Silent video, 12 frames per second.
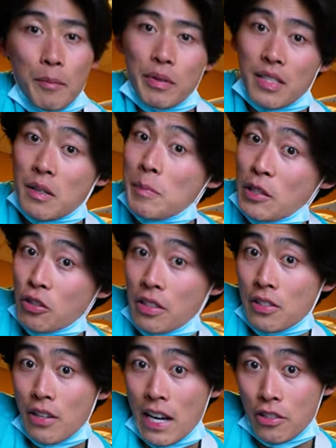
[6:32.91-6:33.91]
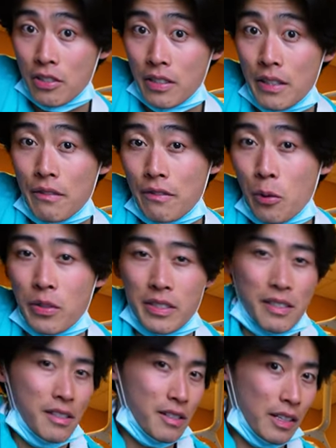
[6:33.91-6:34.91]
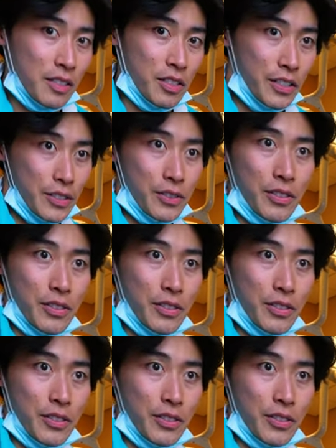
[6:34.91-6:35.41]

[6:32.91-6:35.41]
but some specialties are actually 4 to 6 years.